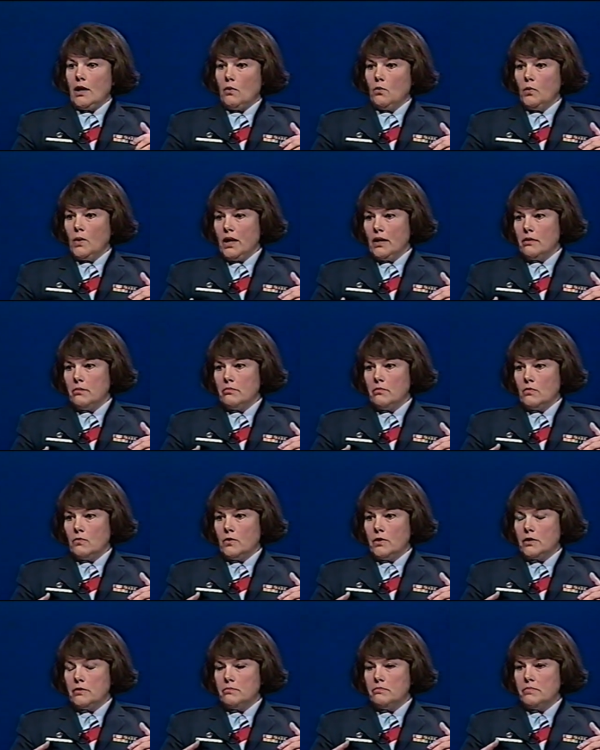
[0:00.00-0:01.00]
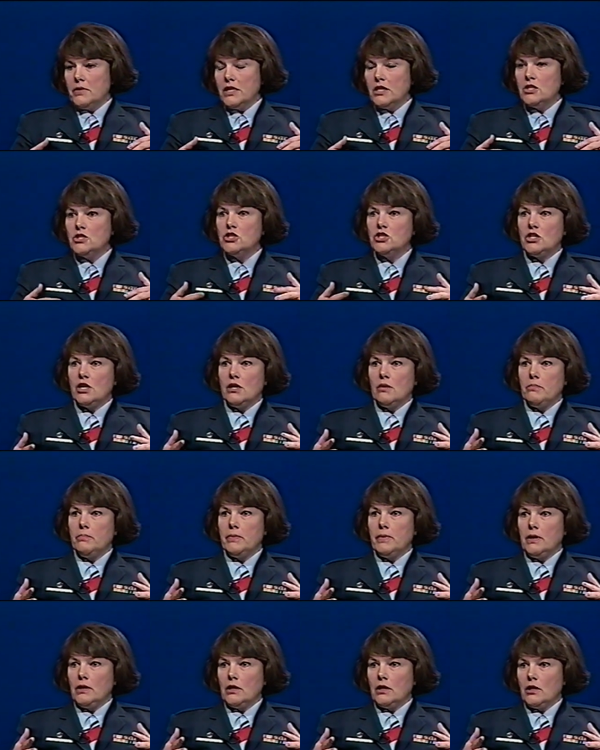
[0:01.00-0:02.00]
when, a, when a big
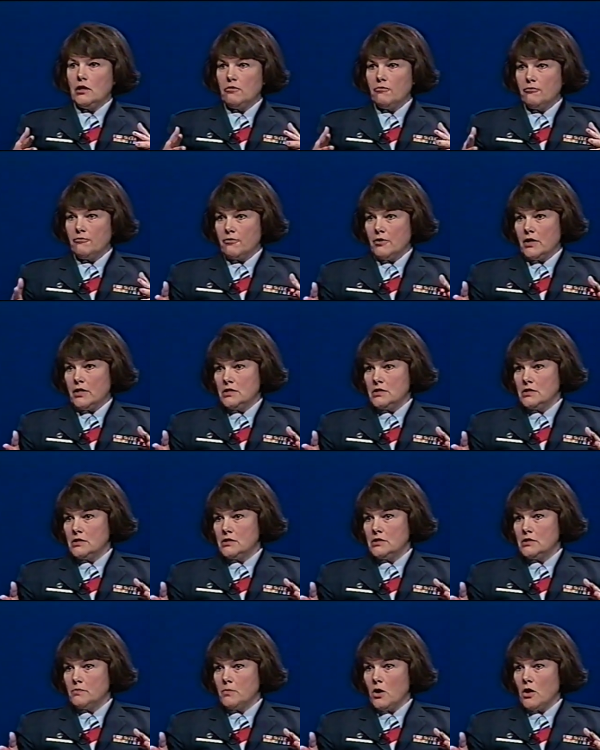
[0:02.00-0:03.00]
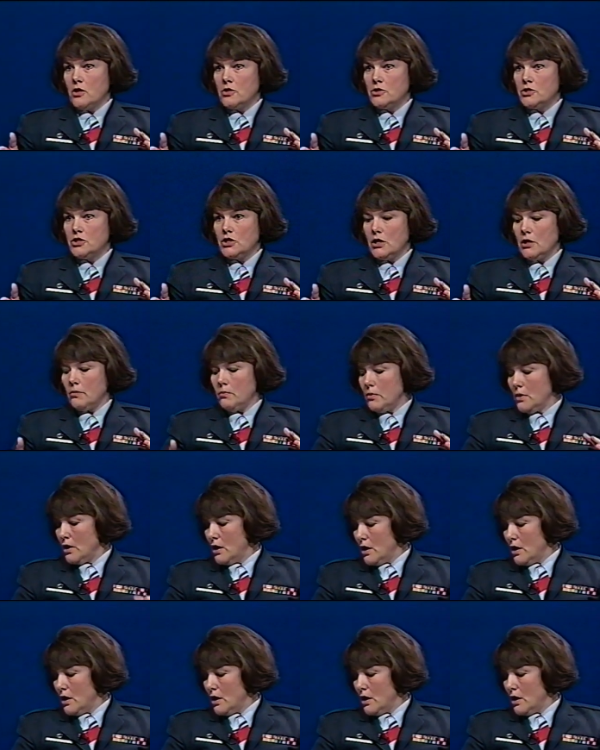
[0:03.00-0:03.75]
ship confronts a small ship,